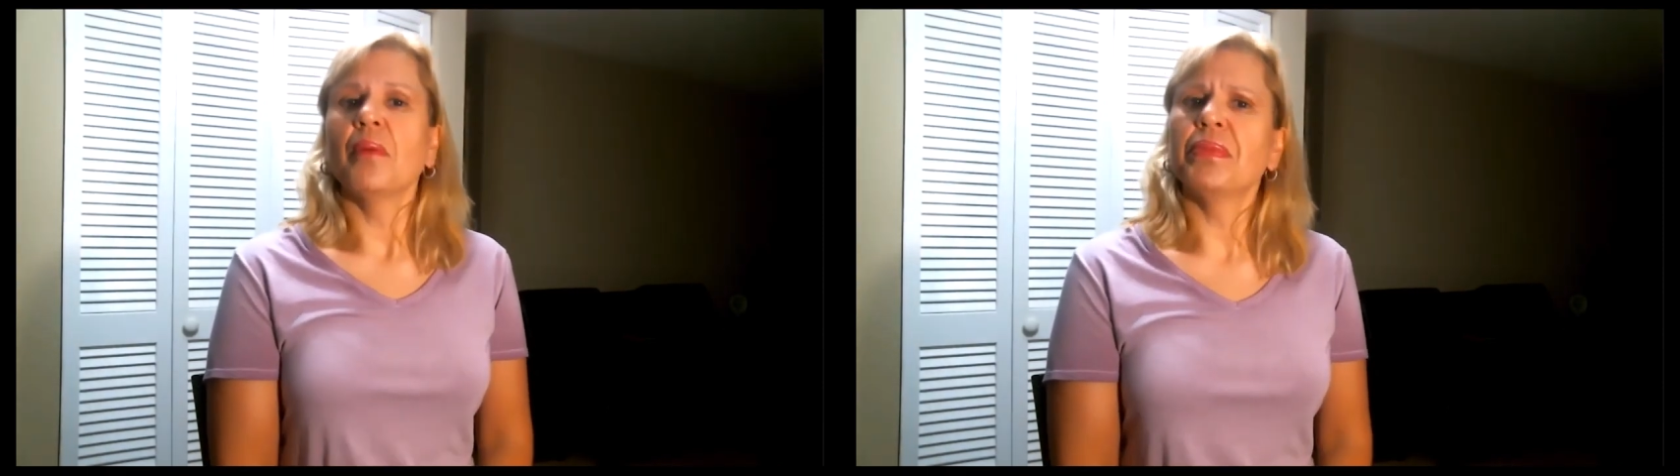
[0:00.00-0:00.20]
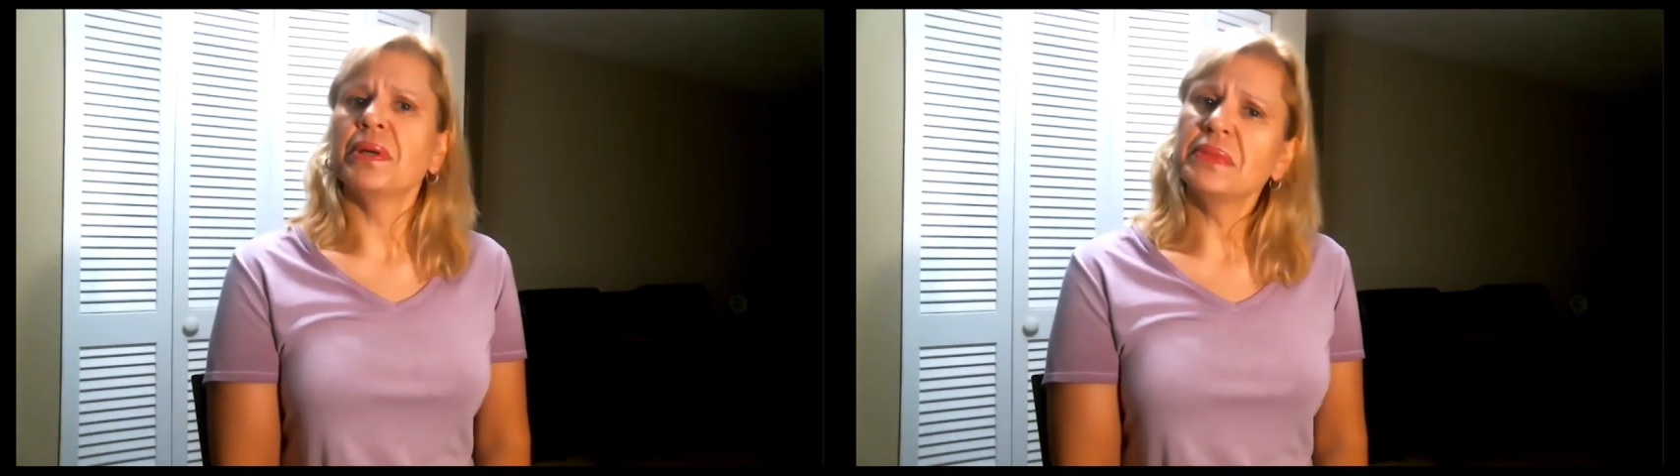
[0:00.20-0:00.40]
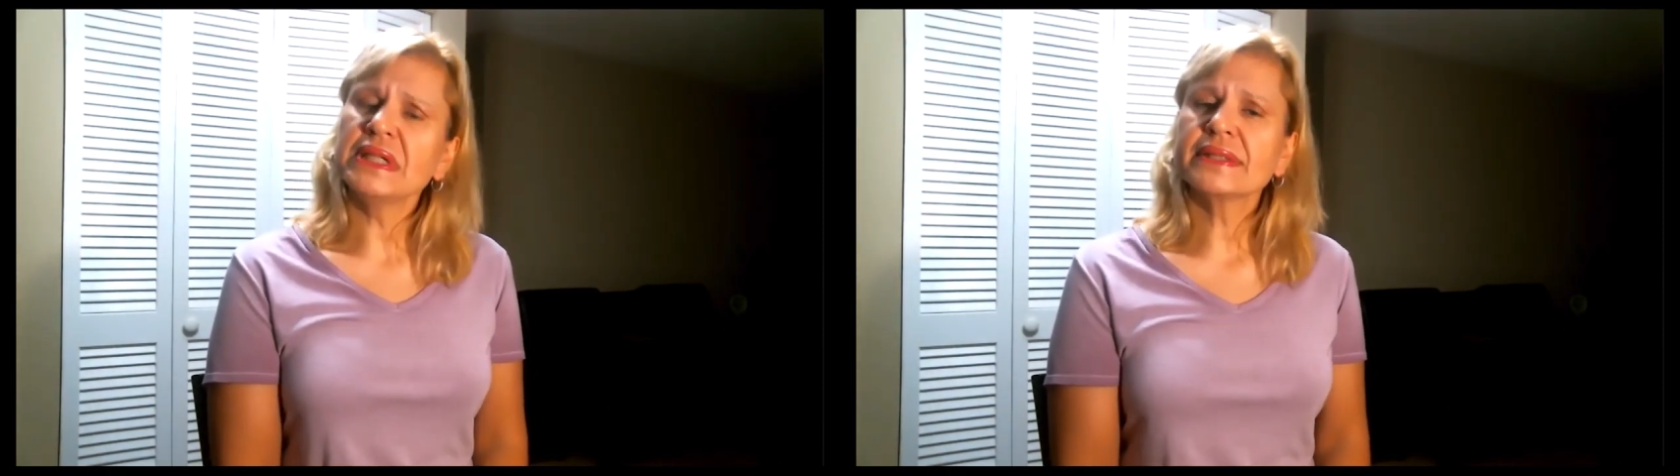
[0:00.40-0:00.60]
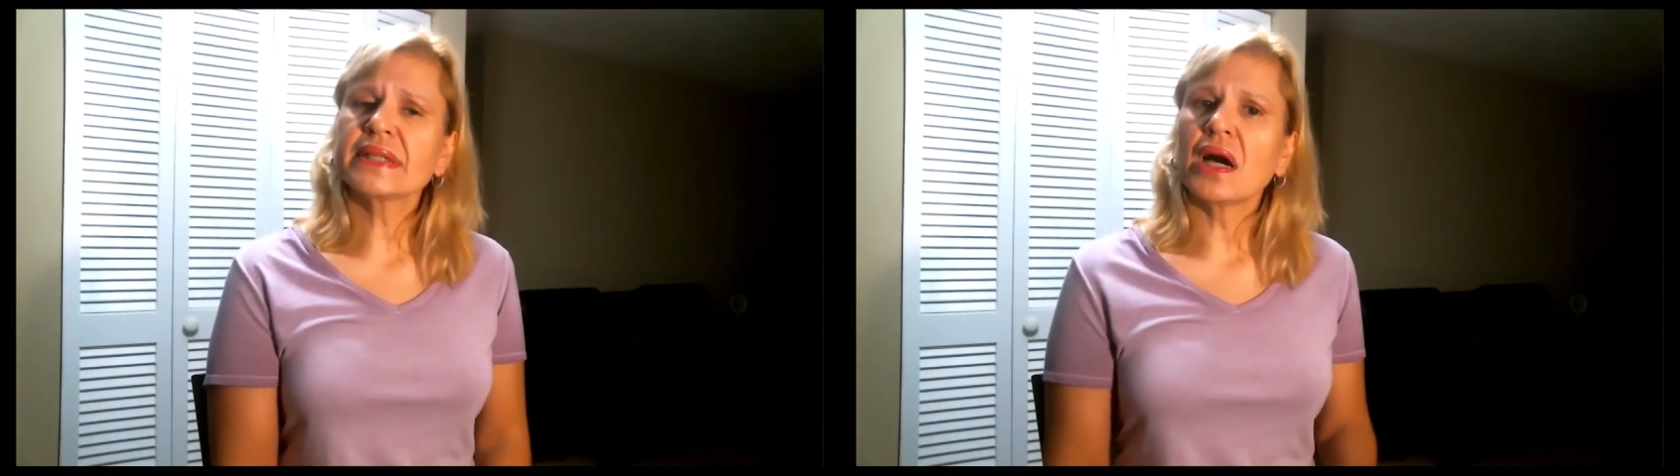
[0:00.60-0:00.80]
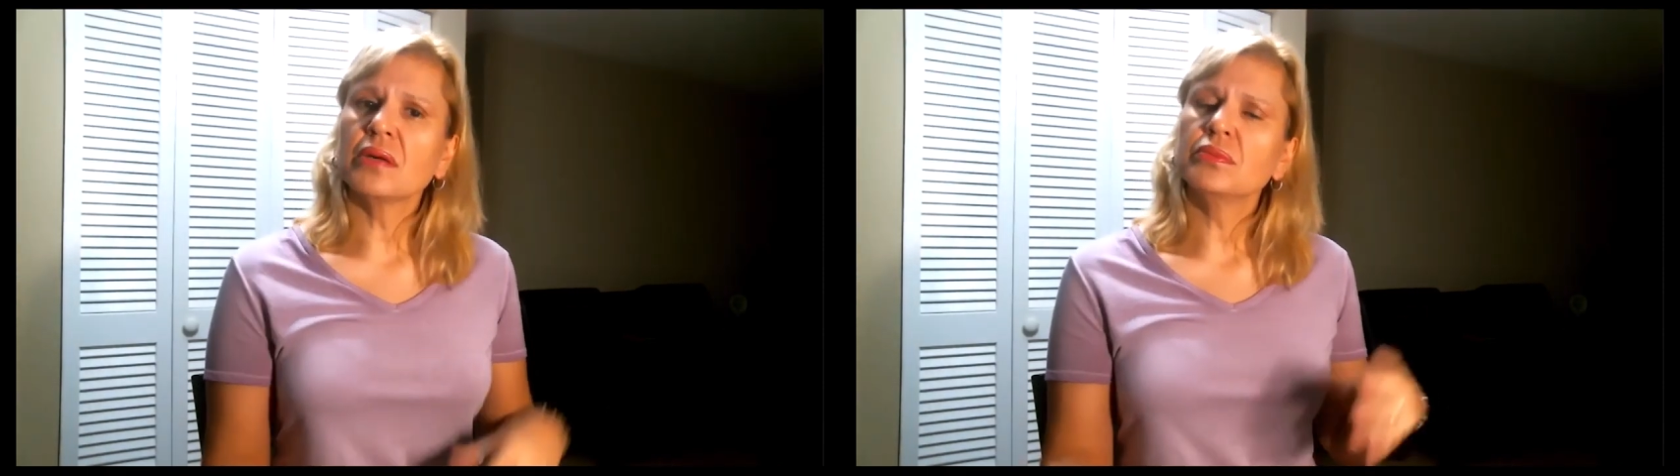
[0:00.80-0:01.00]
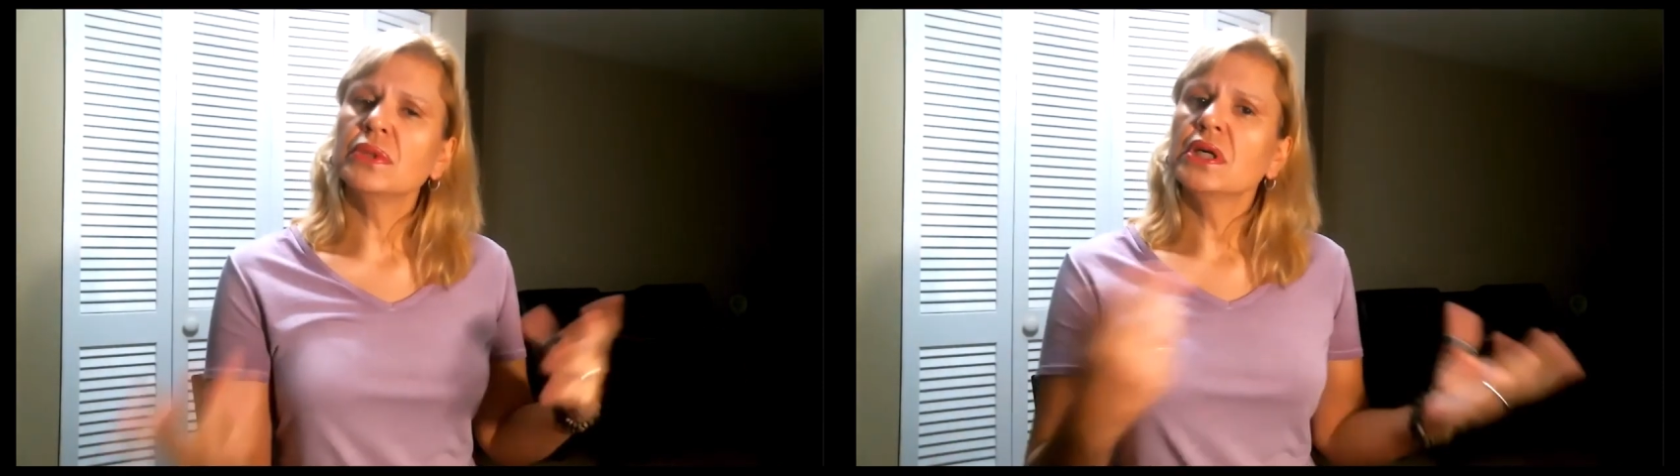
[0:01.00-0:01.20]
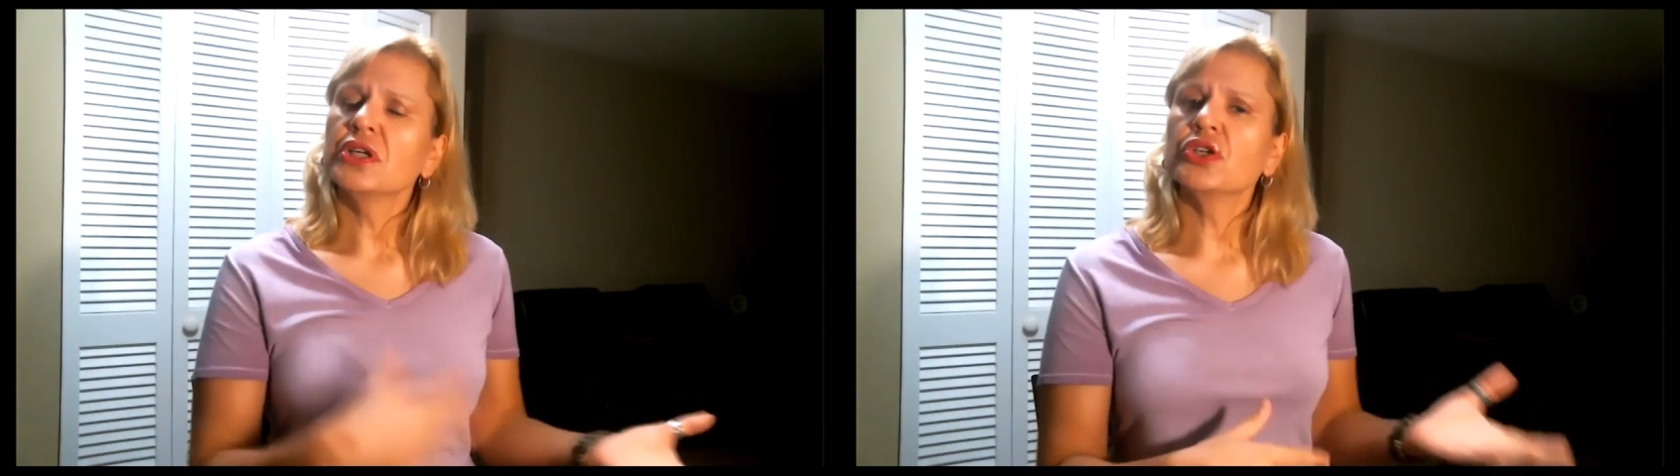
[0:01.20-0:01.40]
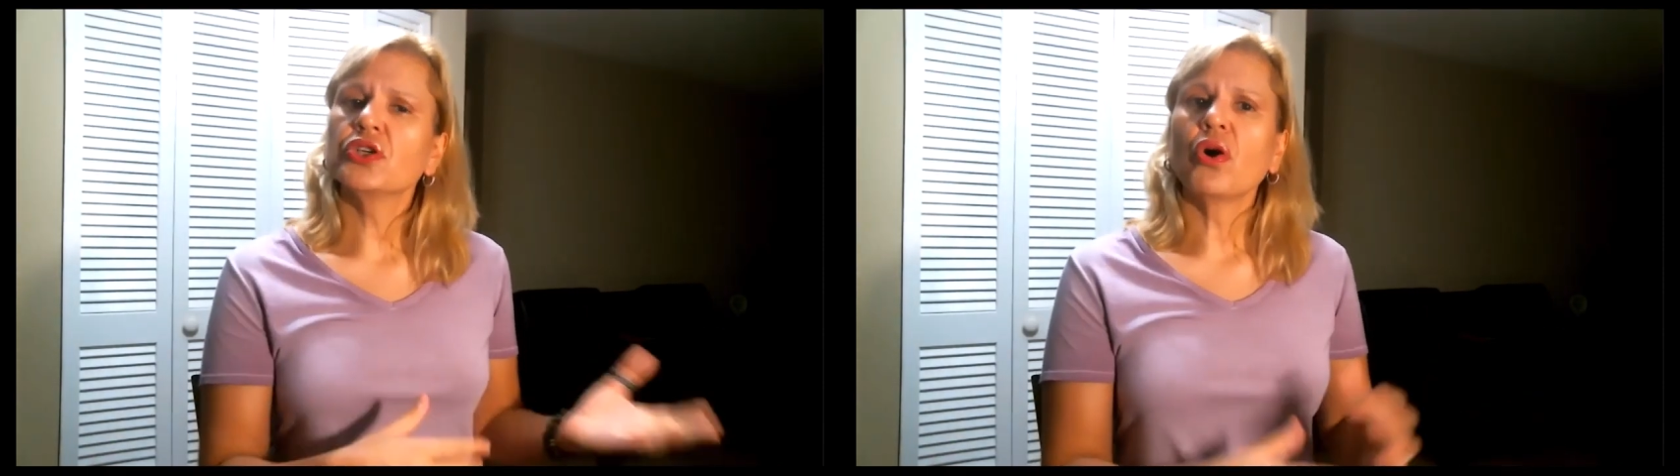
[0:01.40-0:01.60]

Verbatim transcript: But meantime, you know,